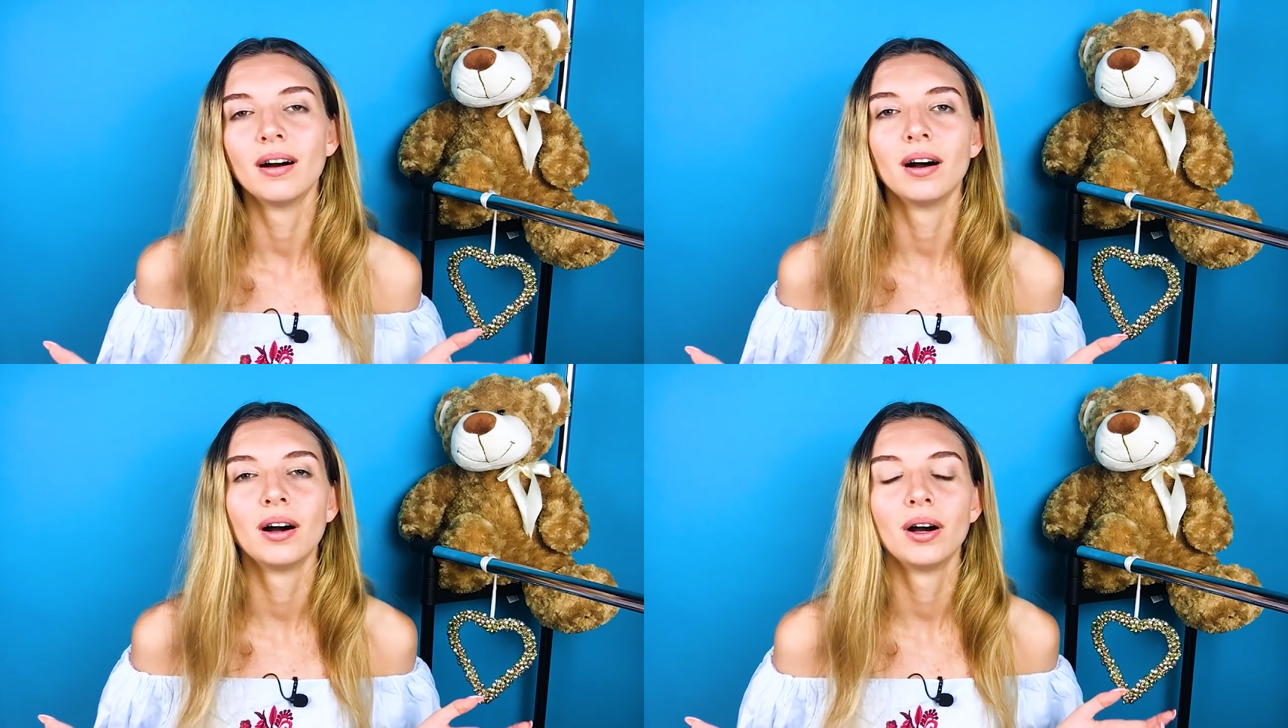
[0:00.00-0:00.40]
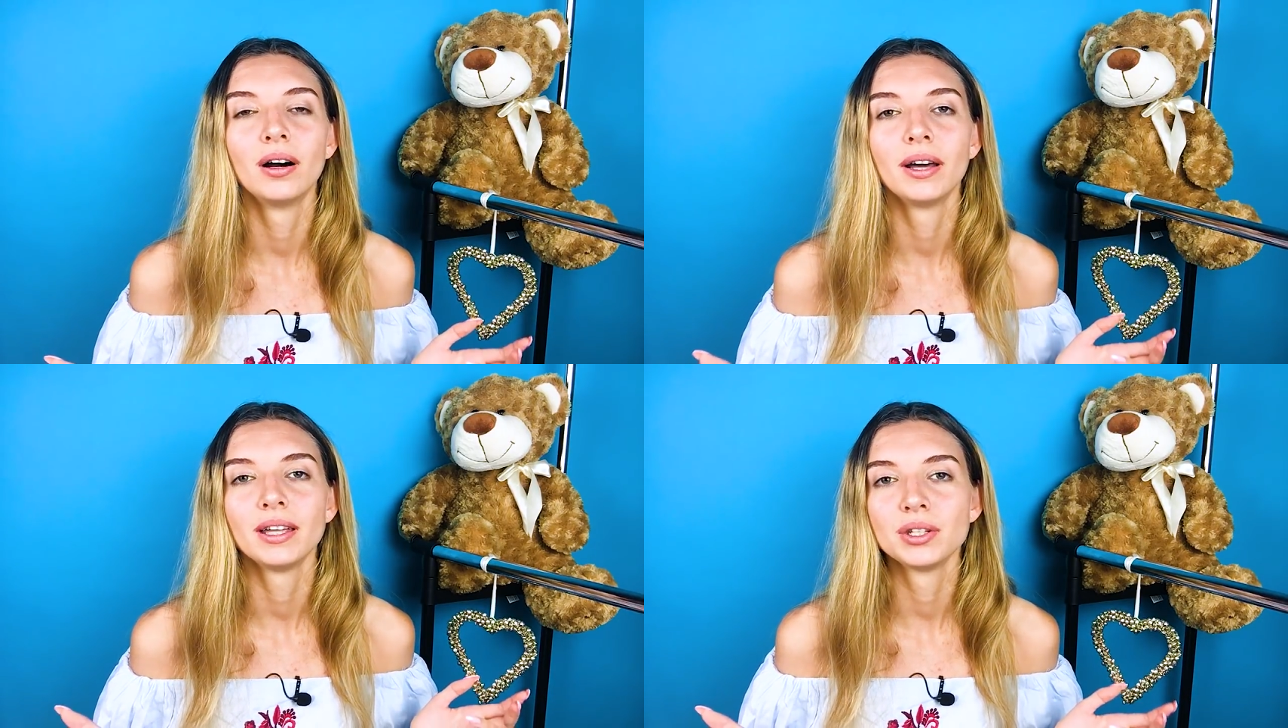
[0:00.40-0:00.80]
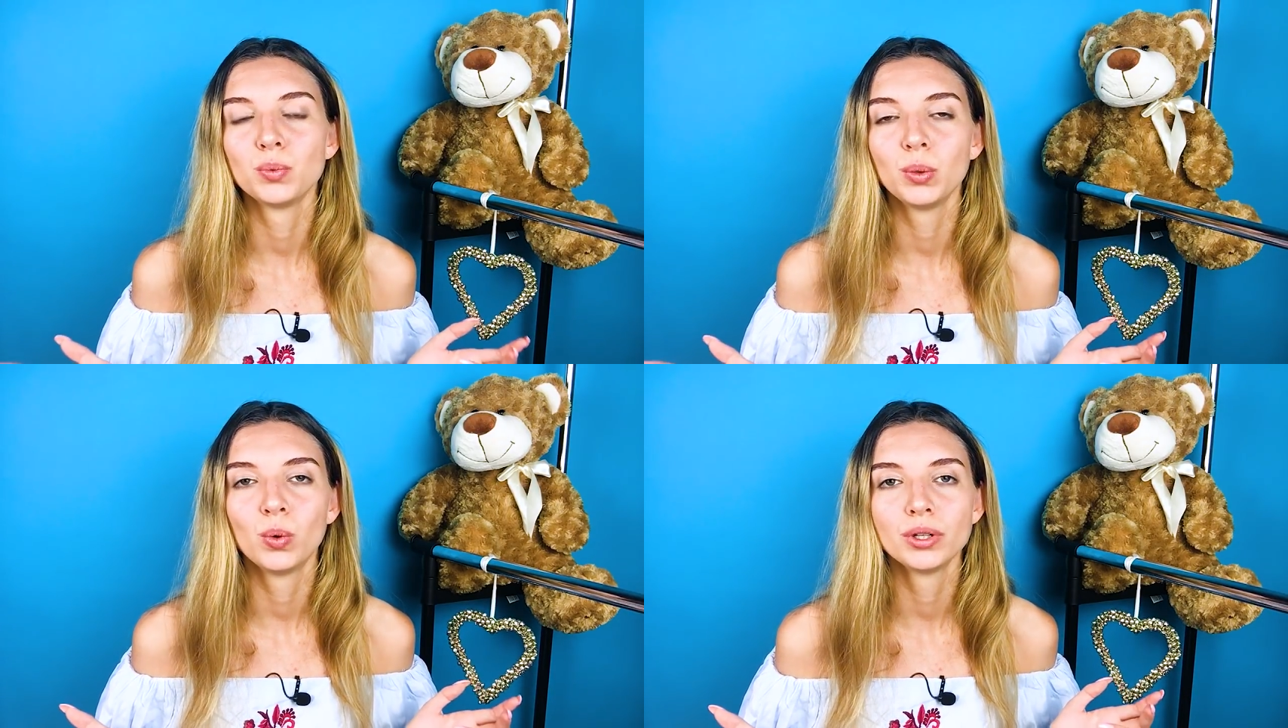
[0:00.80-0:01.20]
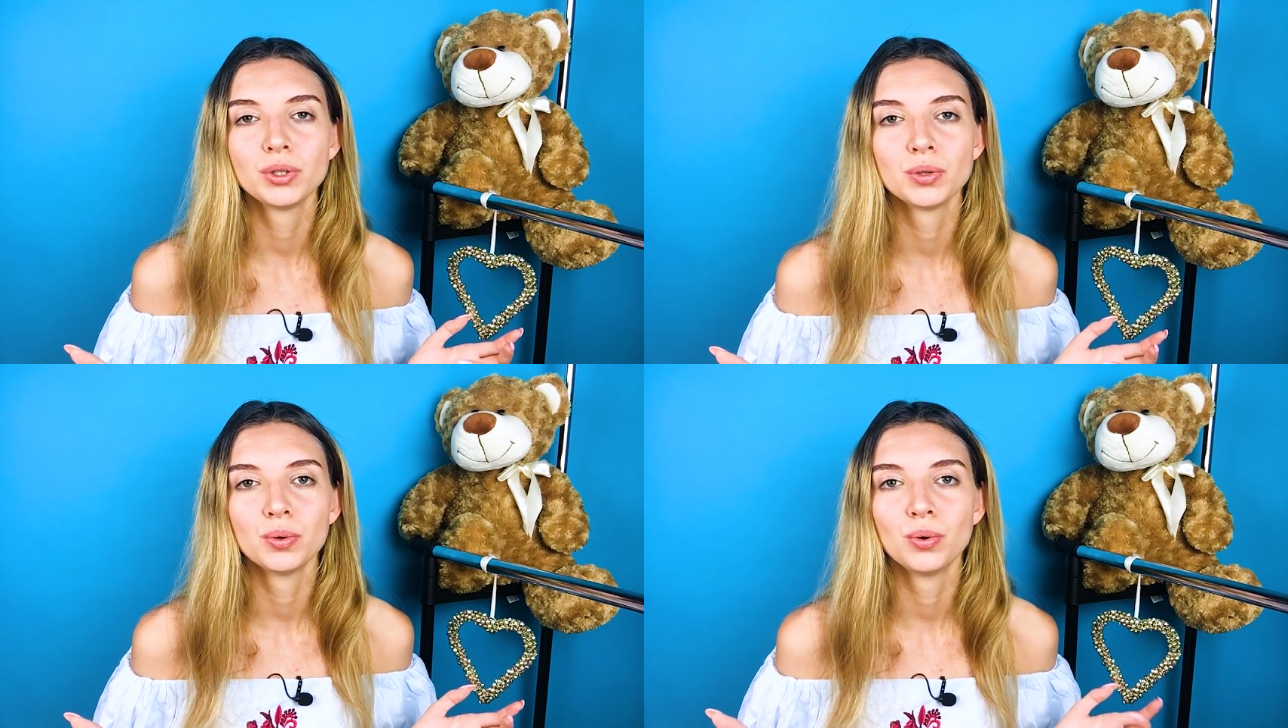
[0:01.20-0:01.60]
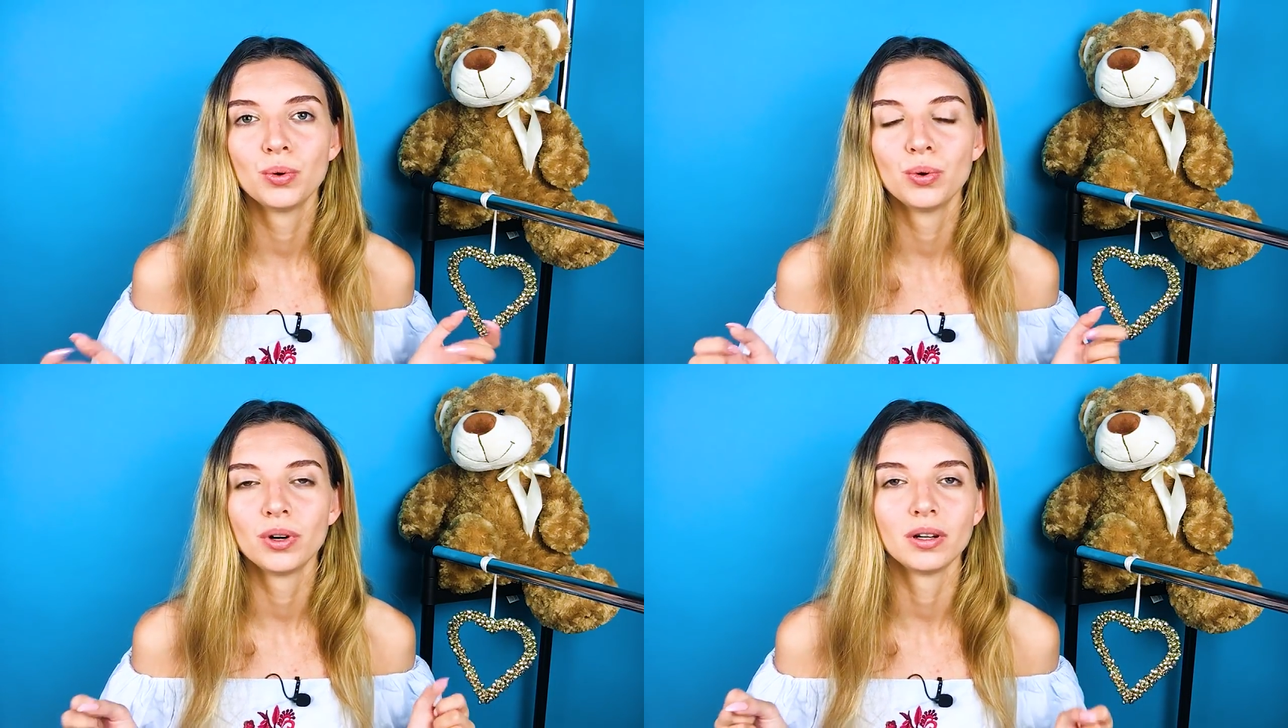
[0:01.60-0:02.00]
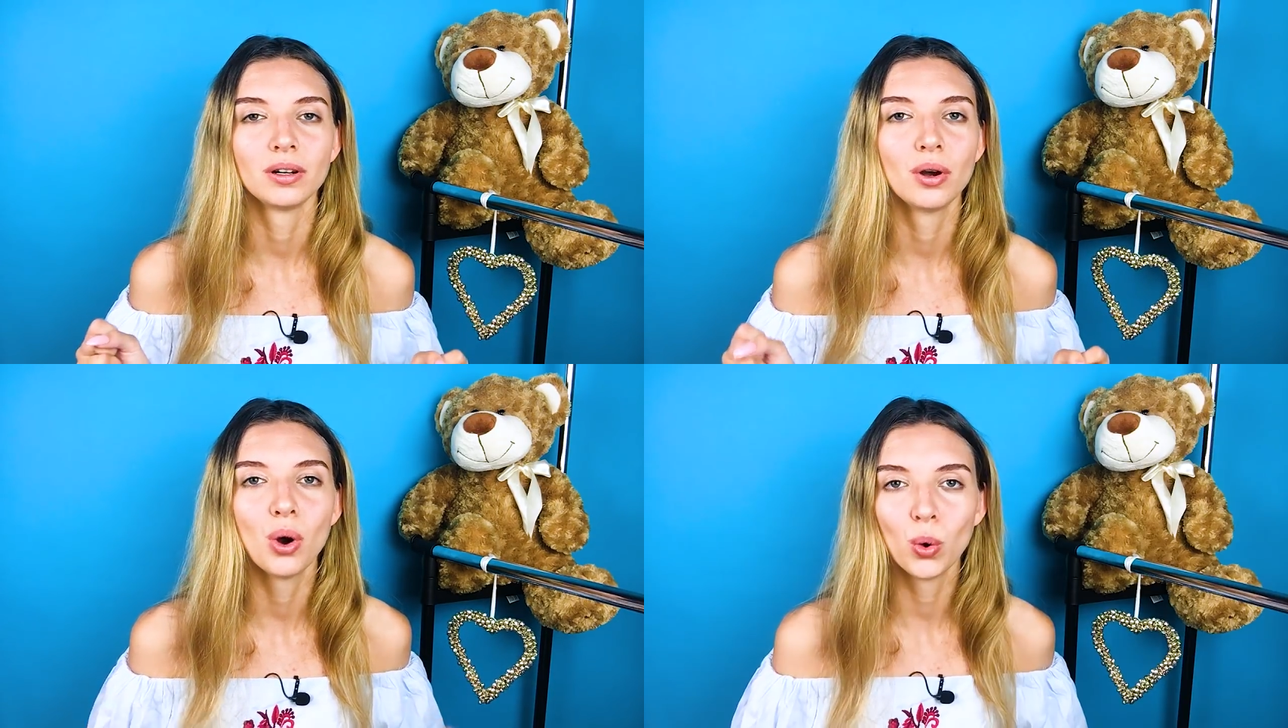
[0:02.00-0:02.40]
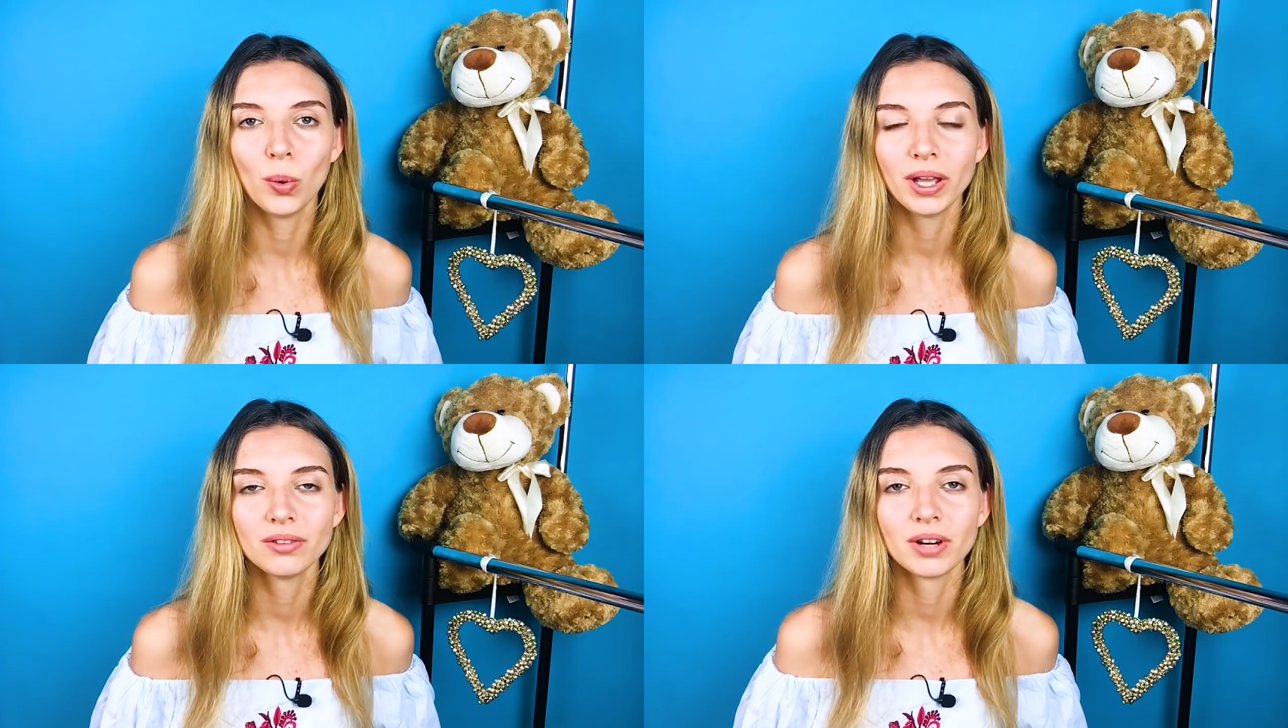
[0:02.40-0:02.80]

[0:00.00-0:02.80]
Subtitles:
and we want to go away,